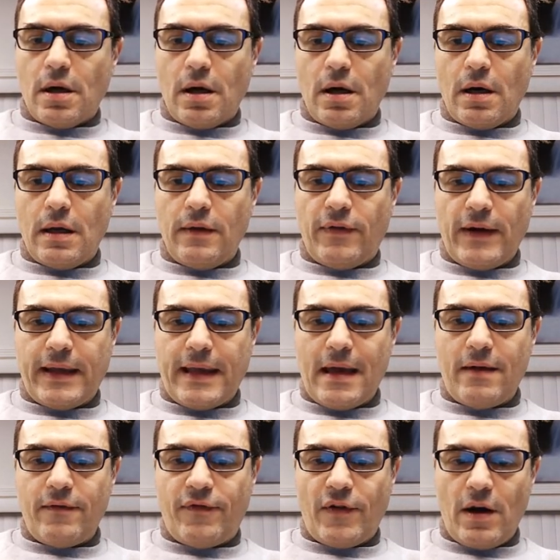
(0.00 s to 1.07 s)
If I can't
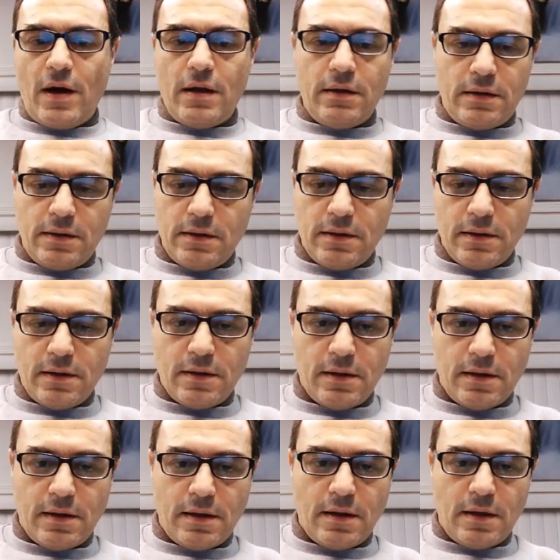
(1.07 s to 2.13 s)
find
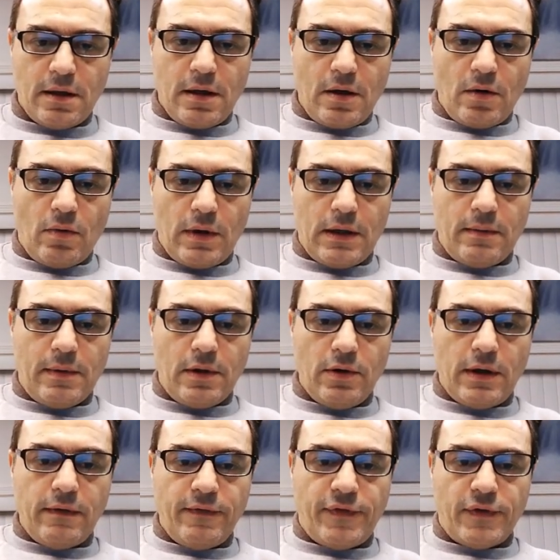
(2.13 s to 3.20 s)
what I'm
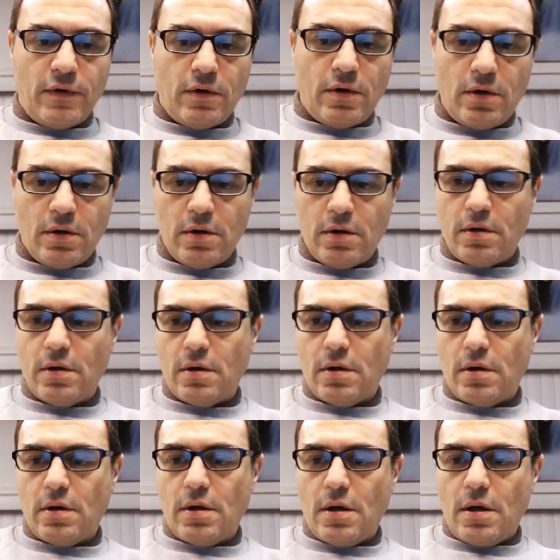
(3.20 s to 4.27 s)
looking for,
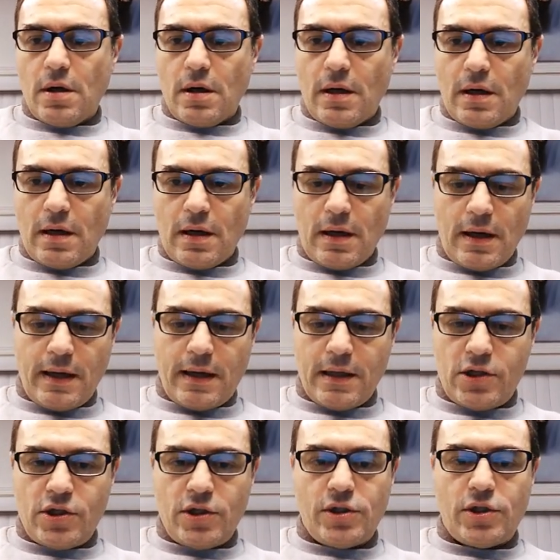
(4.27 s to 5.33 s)
I can just